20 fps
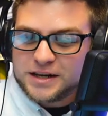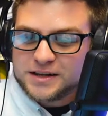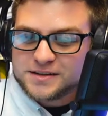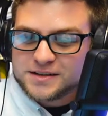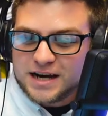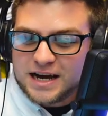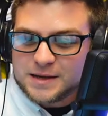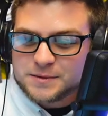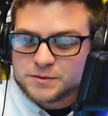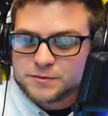
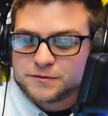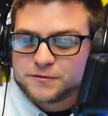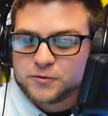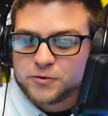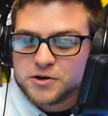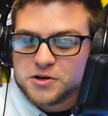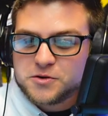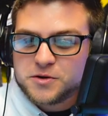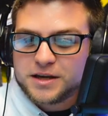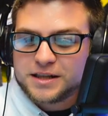times before
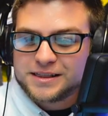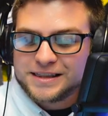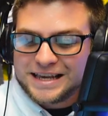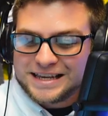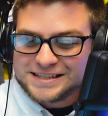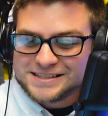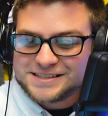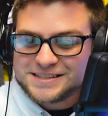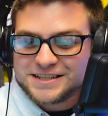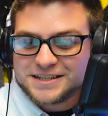you get
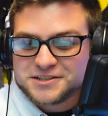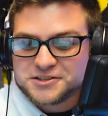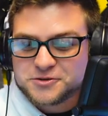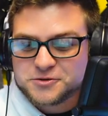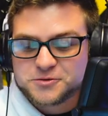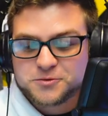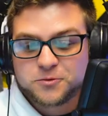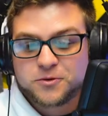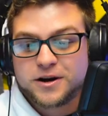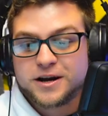latency
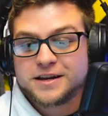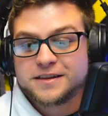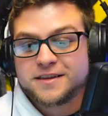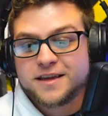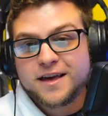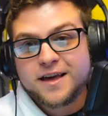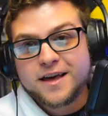issues, right?